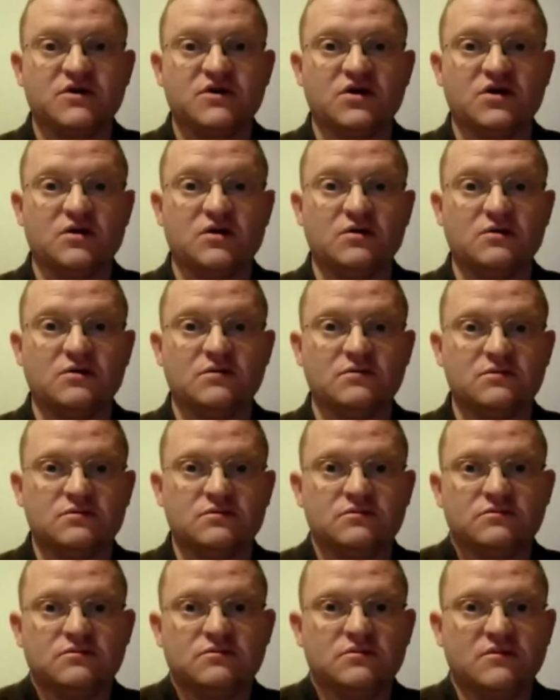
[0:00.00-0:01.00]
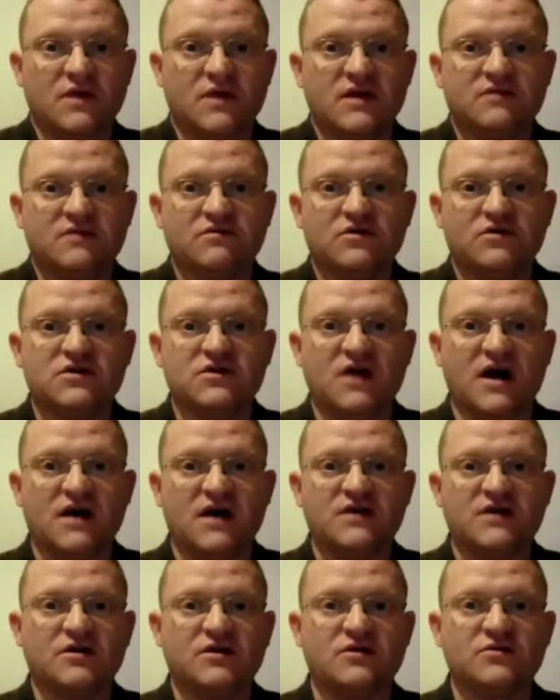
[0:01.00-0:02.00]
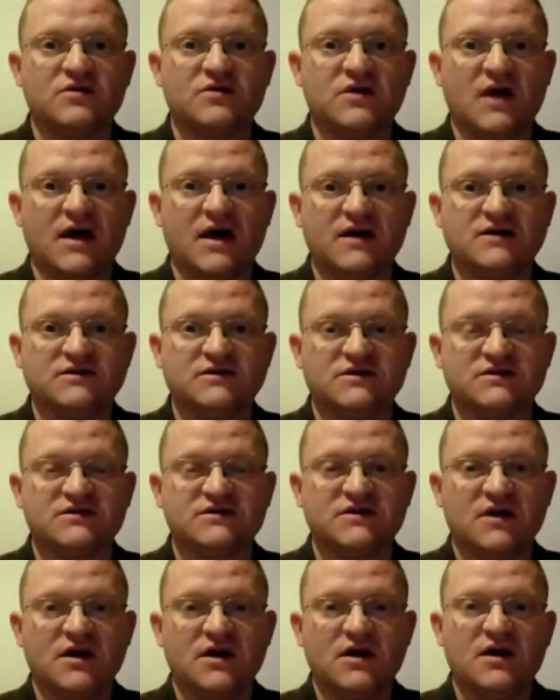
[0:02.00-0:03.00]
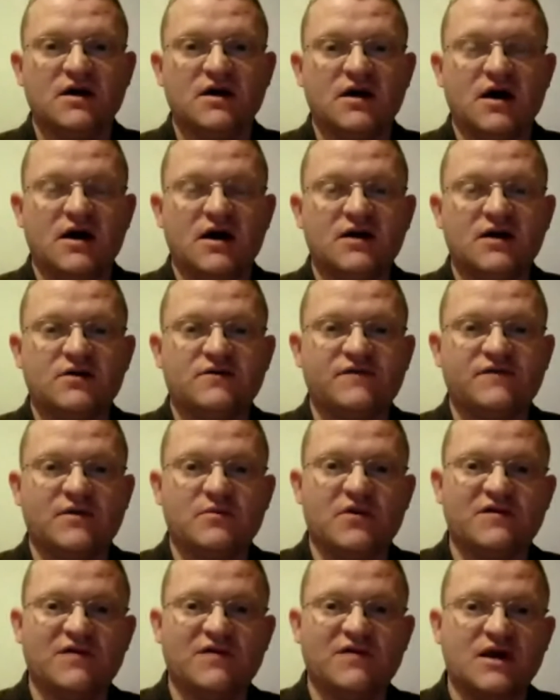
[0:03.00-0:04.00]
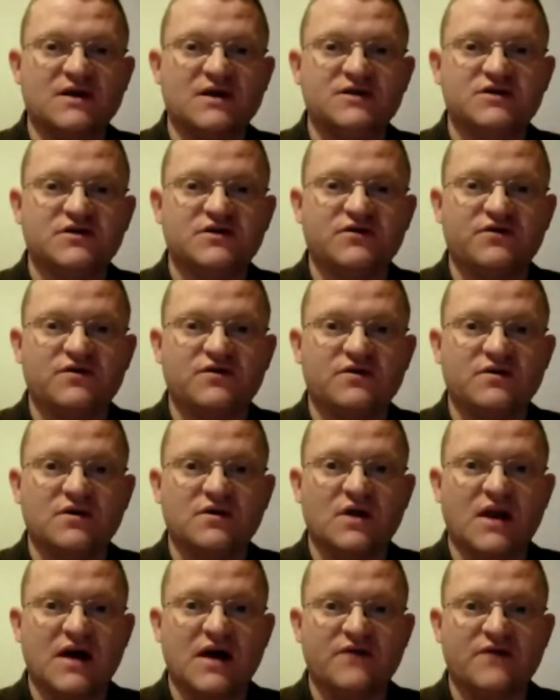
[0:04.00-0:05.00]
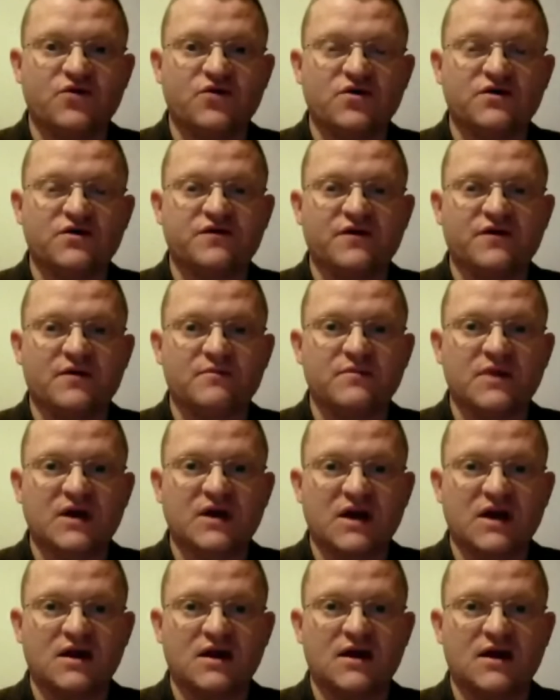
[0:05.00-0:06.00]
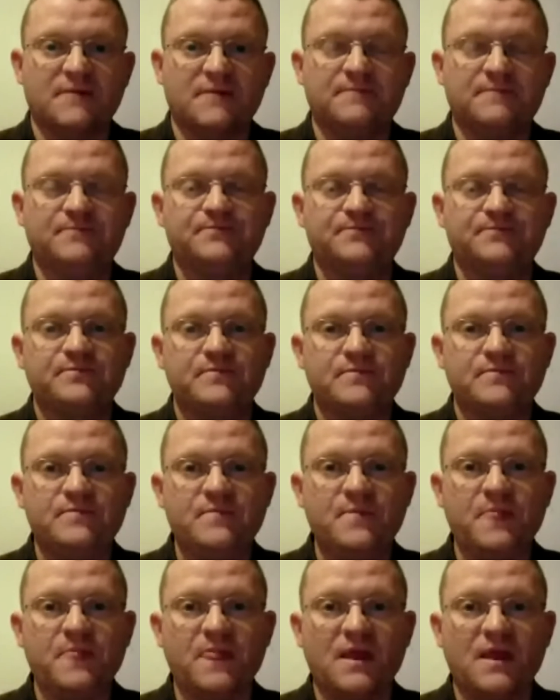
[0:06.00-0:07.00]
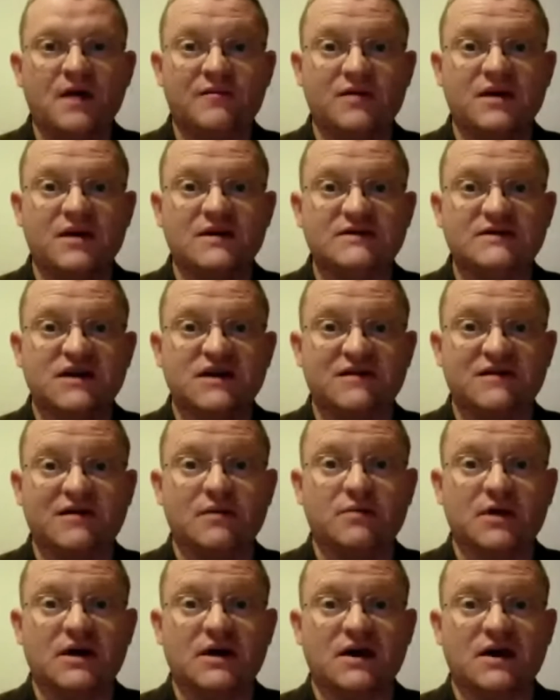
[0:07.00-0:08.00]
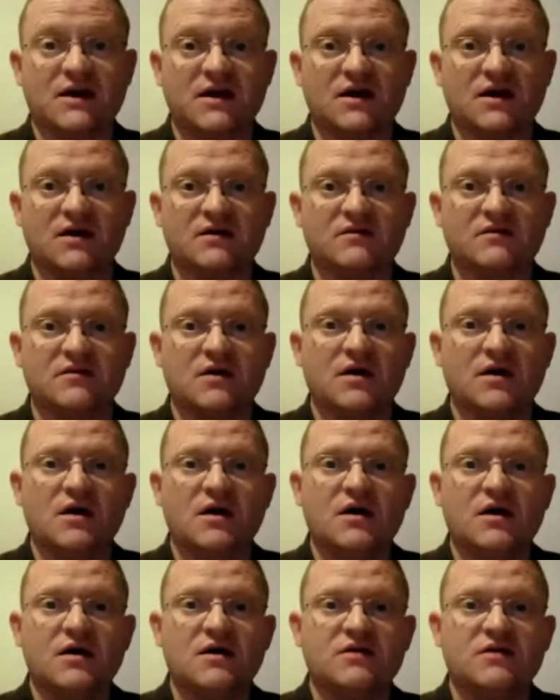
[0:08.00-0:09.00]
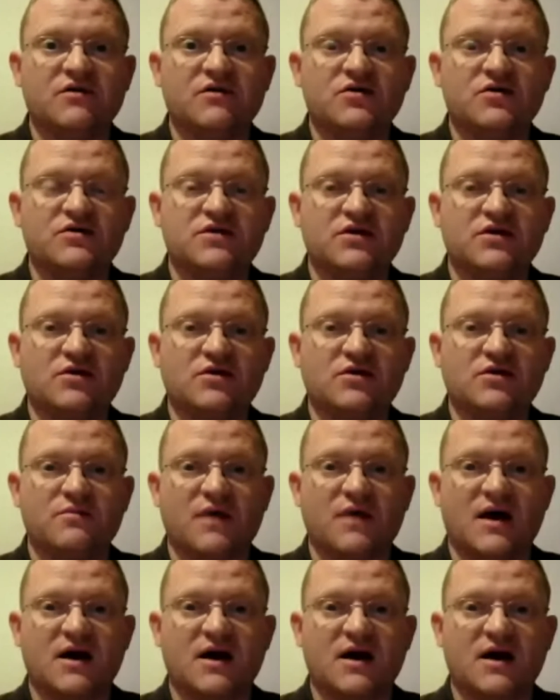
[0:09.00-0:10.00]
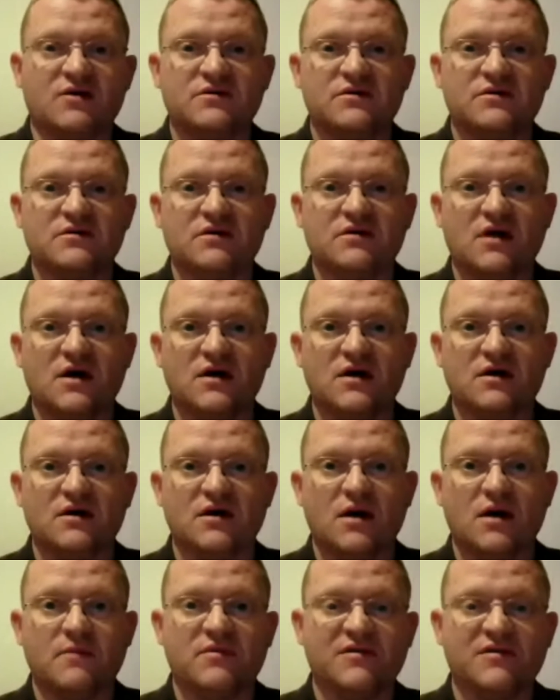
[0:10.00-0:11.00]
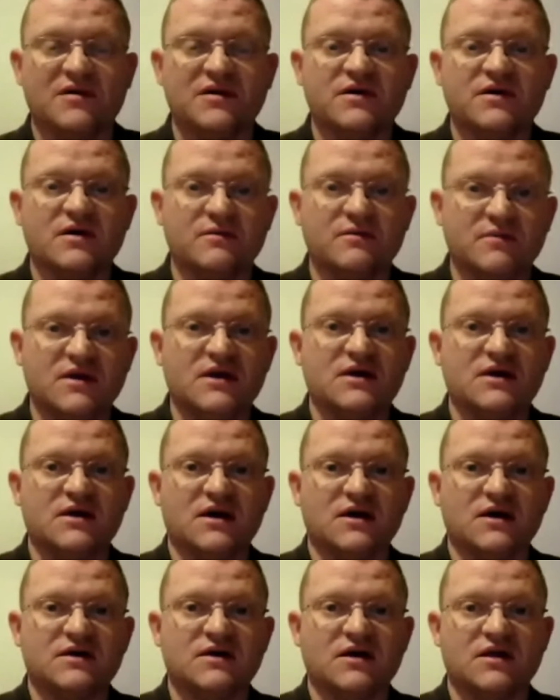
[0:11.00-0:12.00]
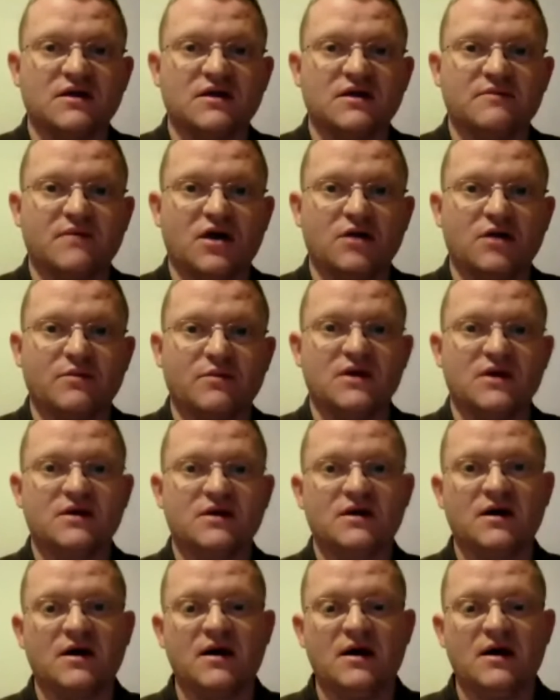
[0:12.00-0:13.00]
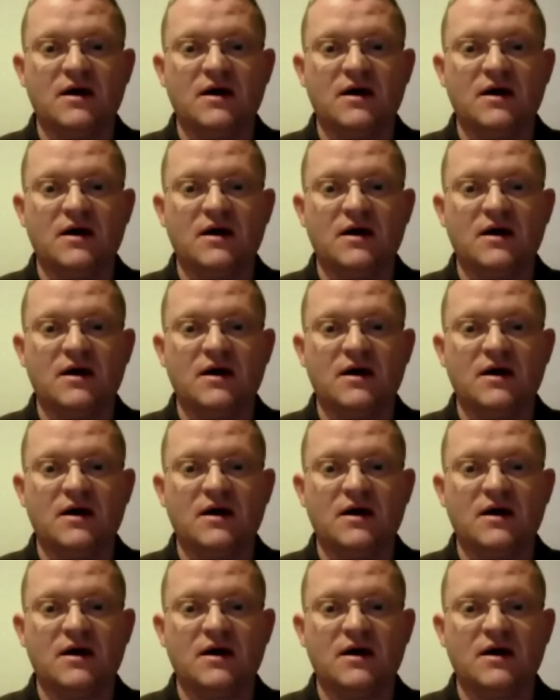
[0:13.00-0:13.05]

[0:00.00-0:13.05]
up to right through to adult ages, and from a range of levels from beginner, really zero beginner, through to about upper intermediate at the moment.